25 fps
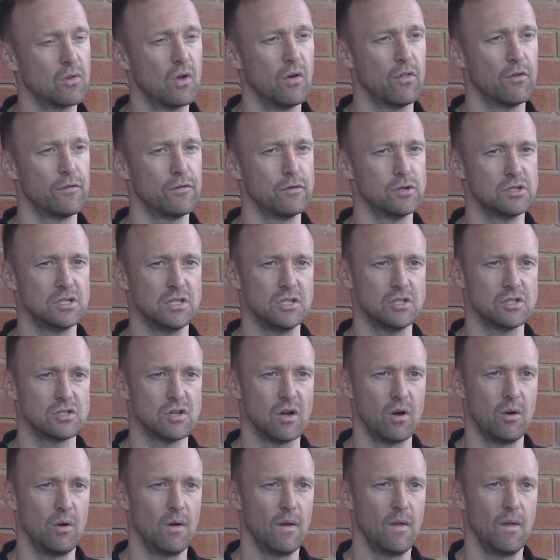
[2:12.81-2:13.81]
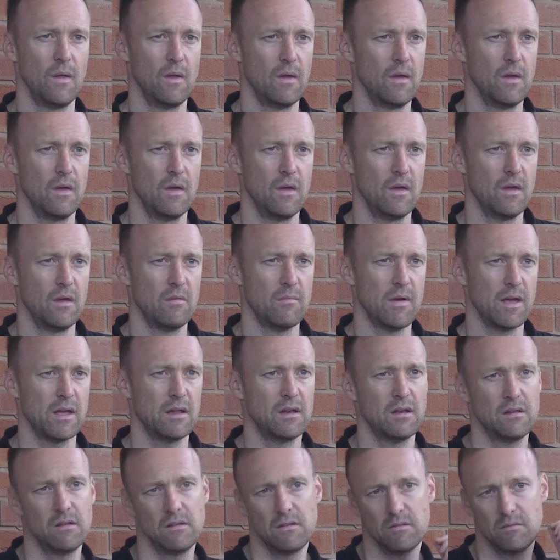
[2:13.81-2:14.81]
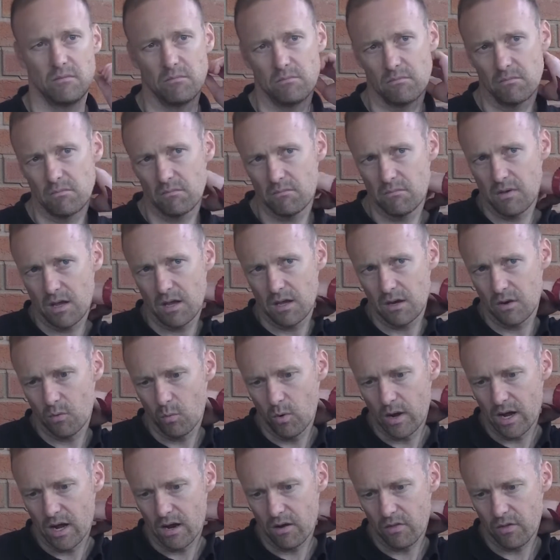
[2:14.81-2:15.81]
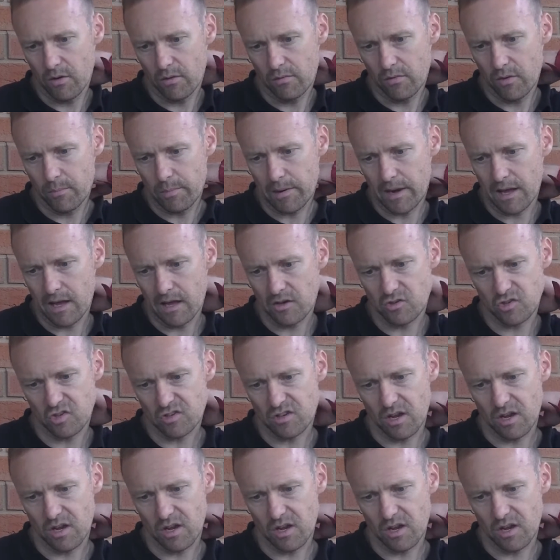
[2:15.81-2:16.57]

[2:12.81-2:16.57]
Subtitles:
Got the footage, so making aware that the players,